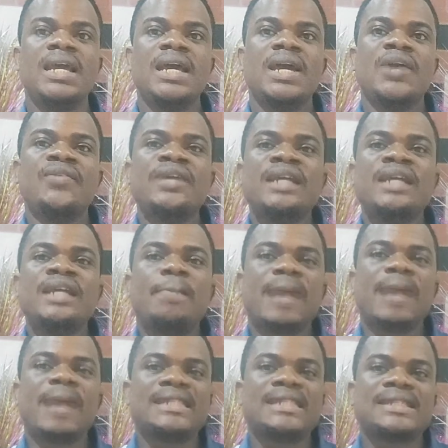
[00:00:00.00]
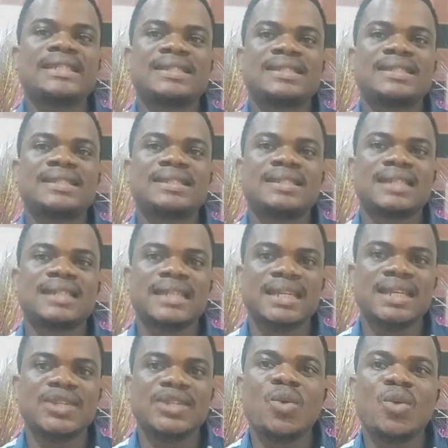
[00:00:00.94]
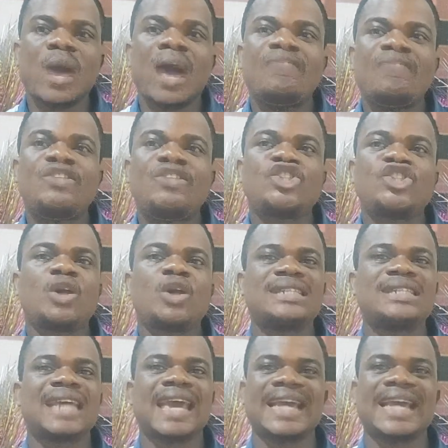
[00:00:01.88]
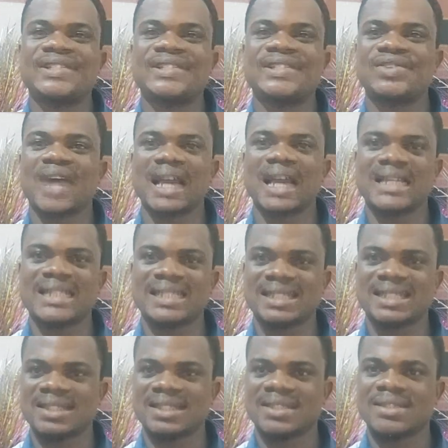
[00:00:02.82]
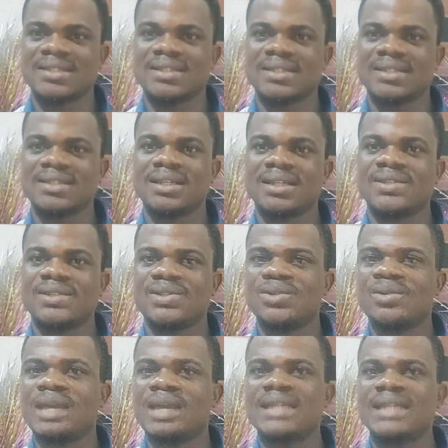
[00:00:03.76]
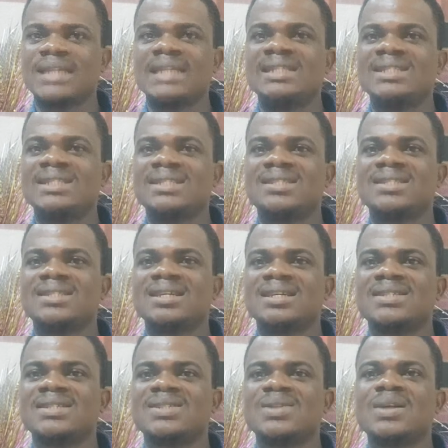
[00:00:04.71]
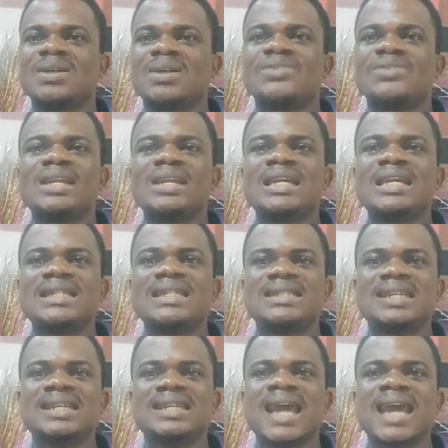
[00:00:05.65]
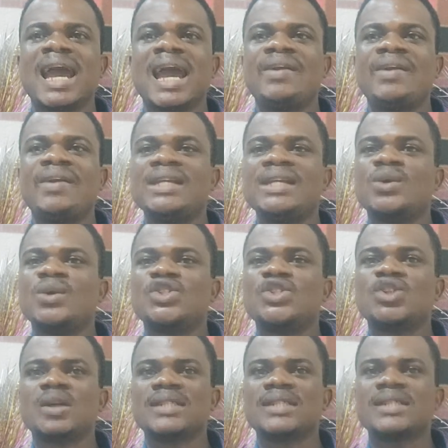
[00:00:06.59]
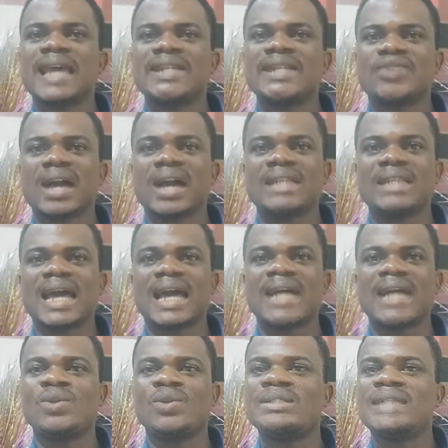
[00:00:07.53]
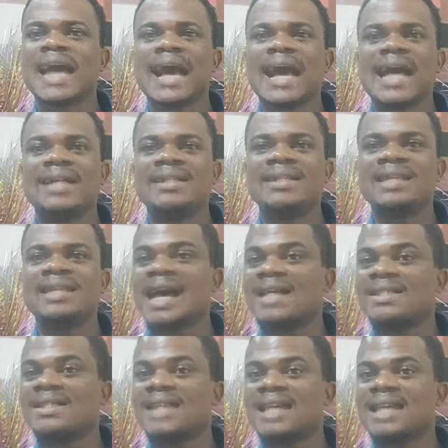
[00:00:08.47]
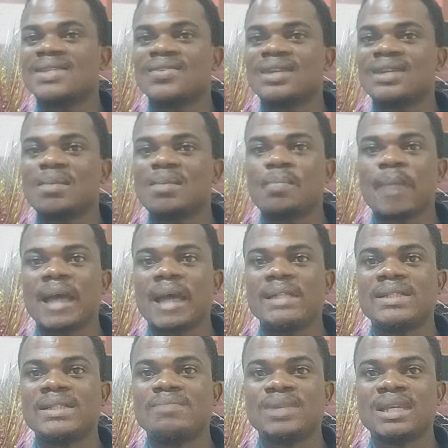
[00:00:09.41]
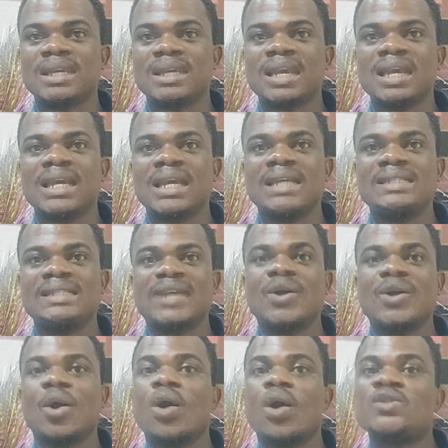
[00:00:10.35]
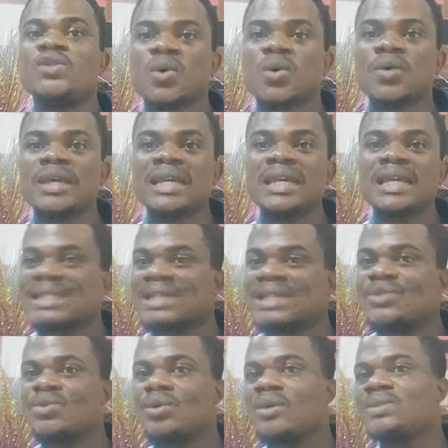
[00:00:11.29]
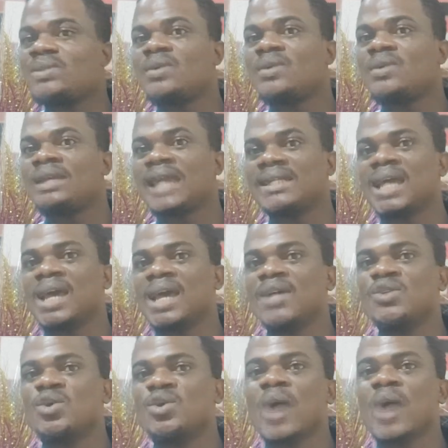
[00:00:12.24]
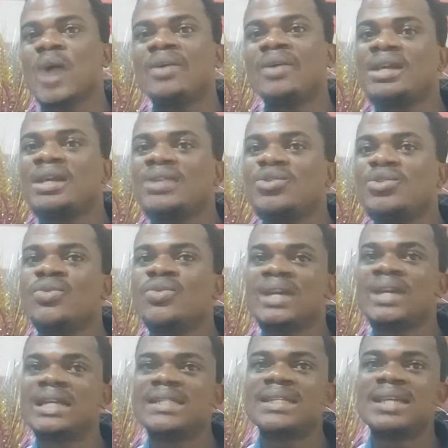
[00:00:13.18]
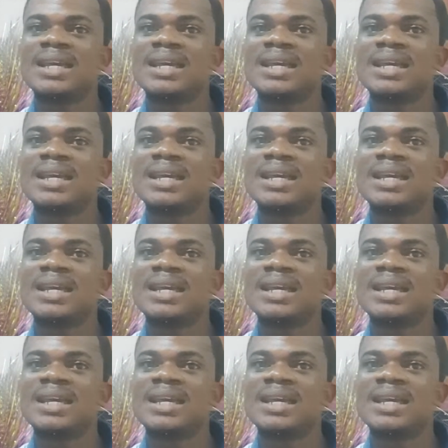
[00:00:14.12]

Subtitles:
Reading part C, you have short extracts. Do you get? And it's not really easy reading those short extracts, and the answers in reading part B, they are not also easy to also get. So you need to read,